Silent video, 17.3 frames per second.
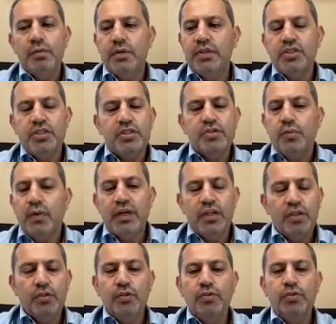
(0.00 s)
just
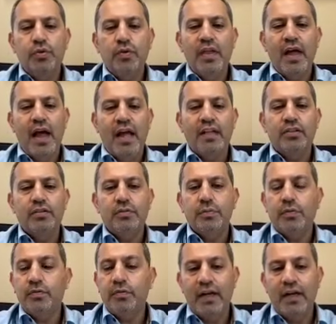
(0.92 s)
wanted to do that to
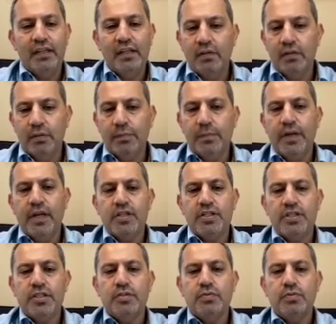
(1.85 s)
provide our
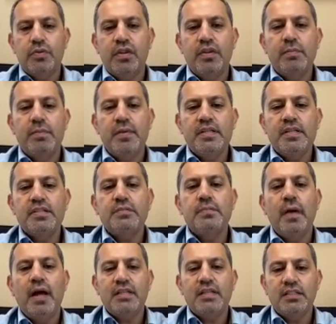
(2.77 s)
patients with the best
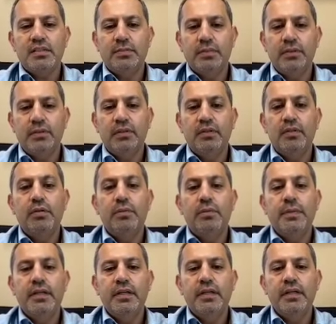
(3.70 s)
possible
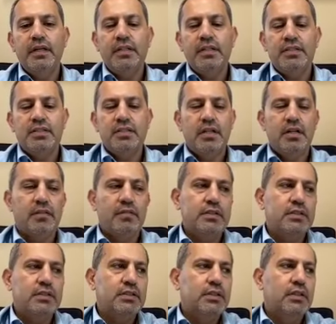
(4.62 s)
opinion and
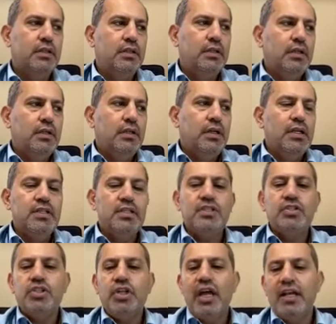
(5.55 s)
service. It's
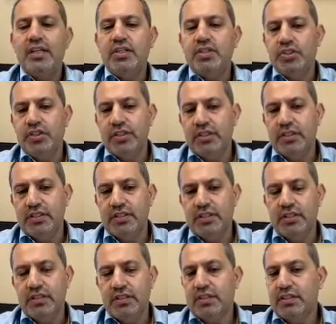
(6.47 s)
a challenging
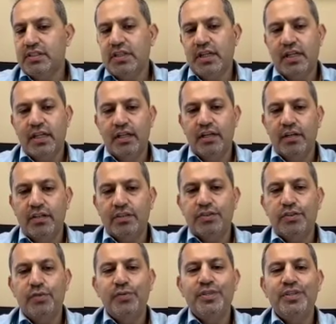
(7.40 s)
disease. It's a killer.
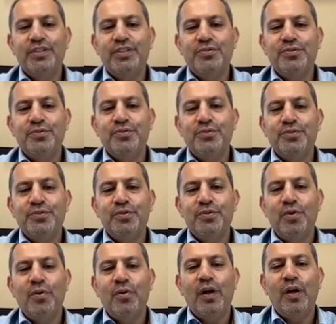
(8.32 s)
So we need to use
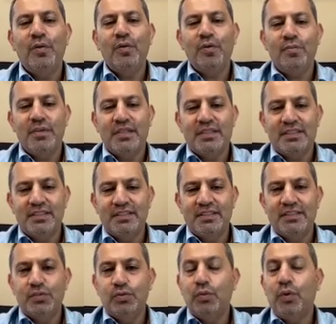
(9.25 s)
all our
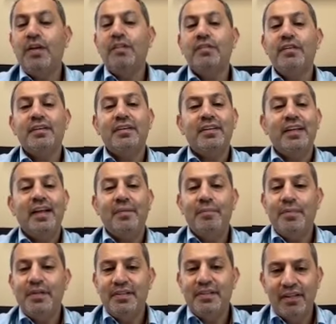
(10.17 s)
muscles. Whatever can
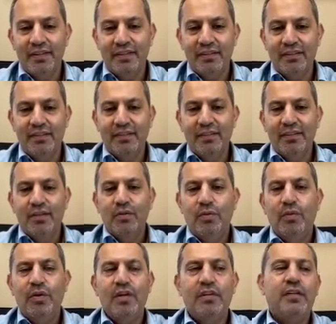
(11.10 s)
be done,
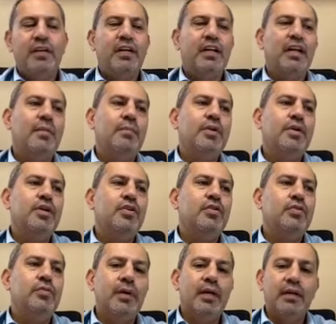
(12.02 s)
whatever can be
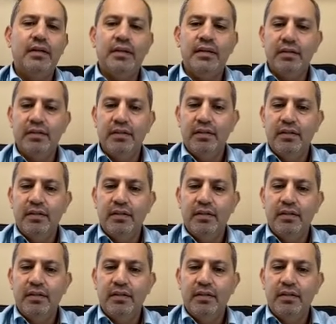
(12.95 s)
humanly